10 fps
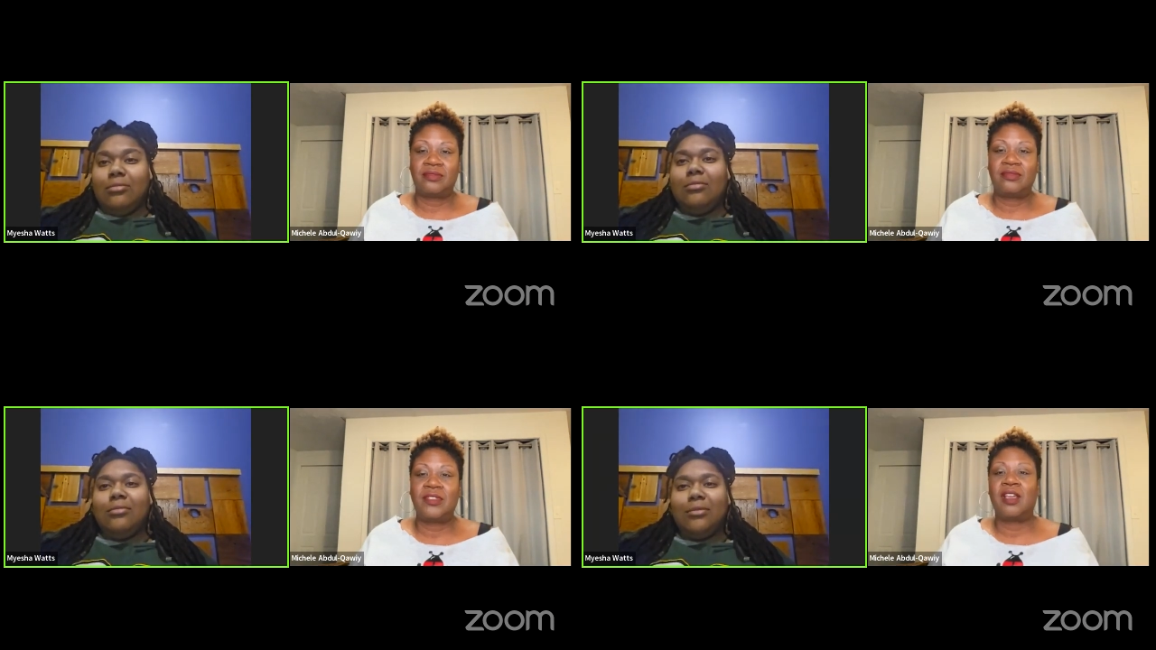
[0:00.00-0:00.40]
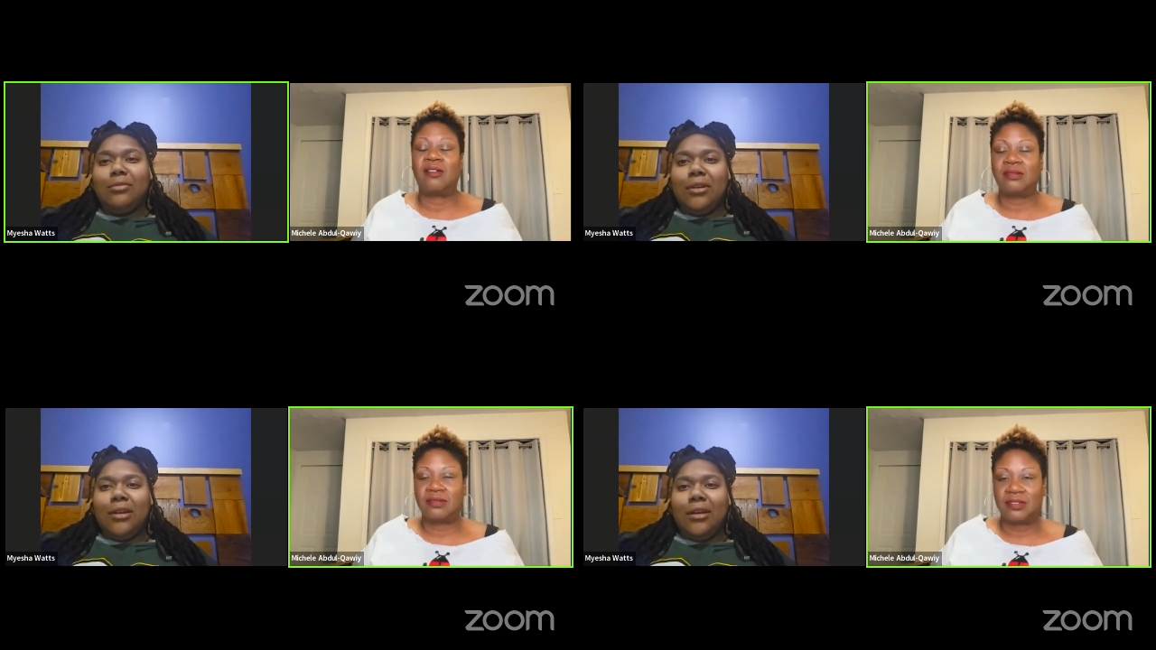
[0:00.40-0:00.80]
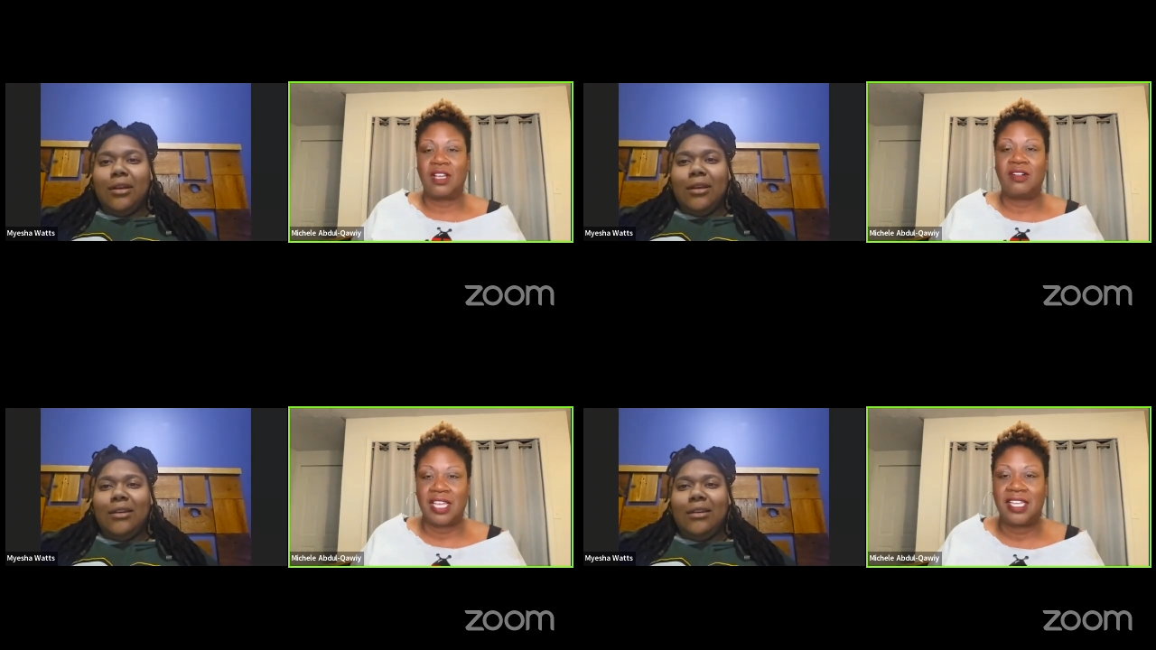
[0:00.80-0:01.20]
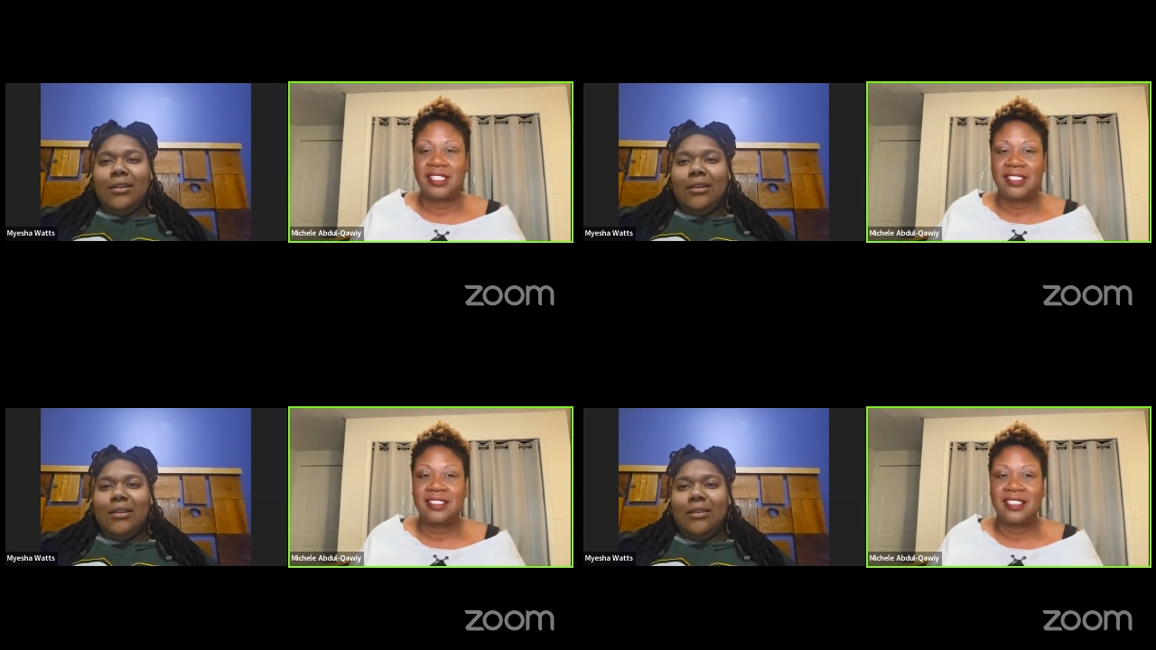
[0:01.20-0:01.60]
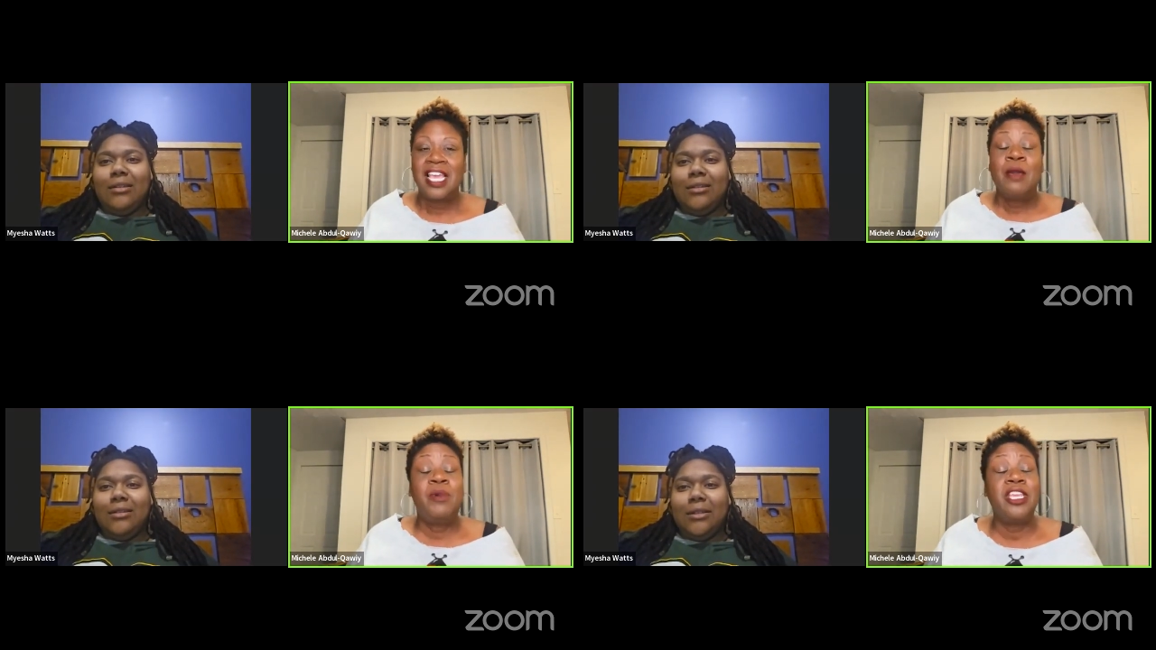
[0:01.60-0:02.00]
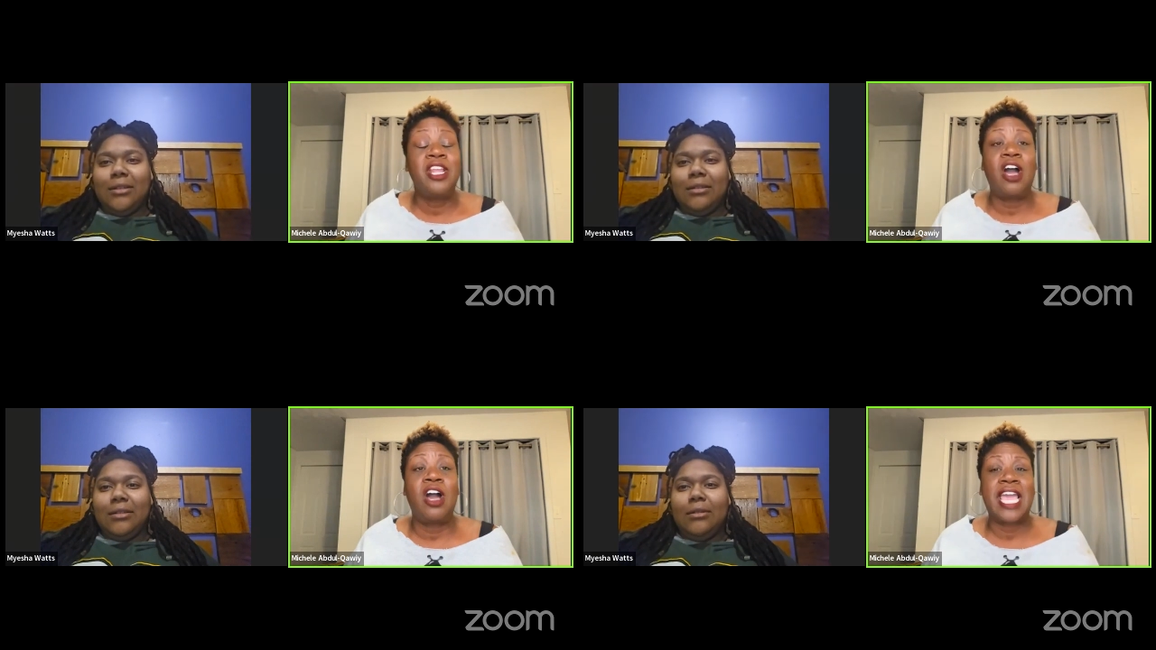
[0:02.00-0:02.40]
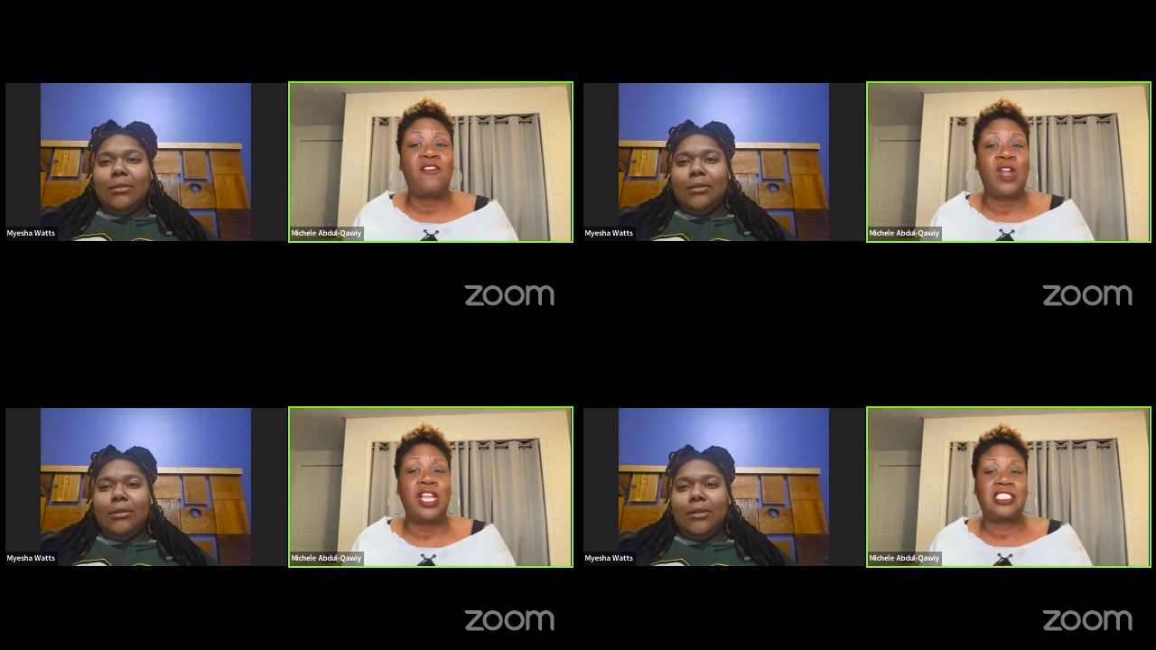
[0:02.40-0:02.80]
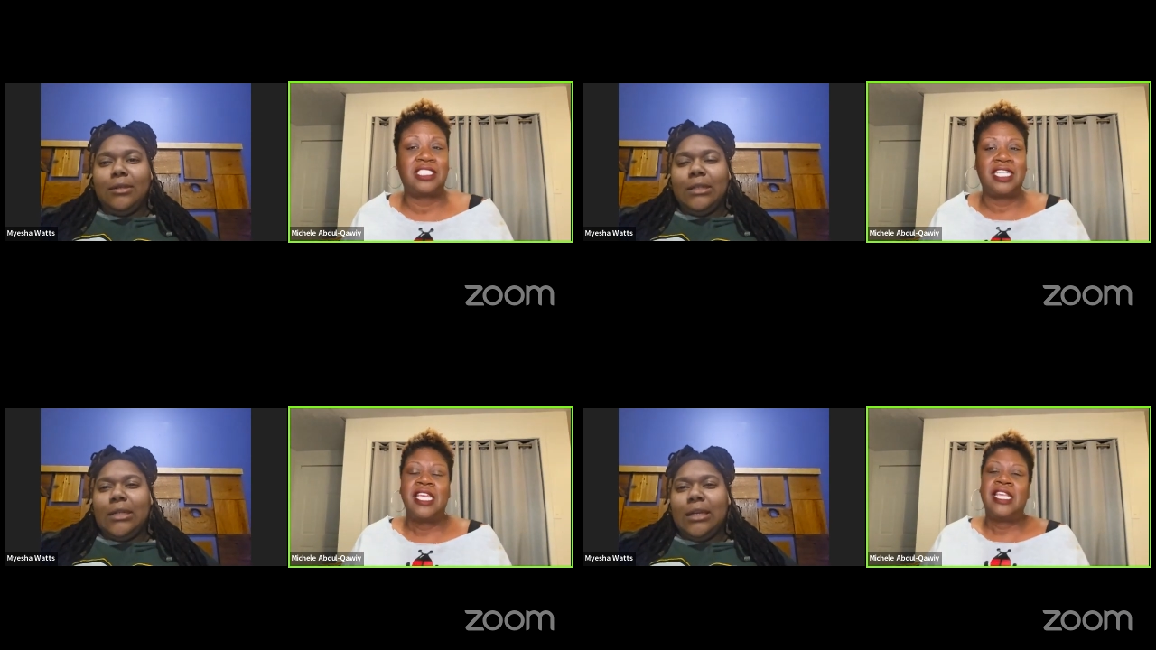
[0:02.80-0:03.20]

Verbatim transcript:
Speaker 1: No. Okay. But you know, okay, I have a question.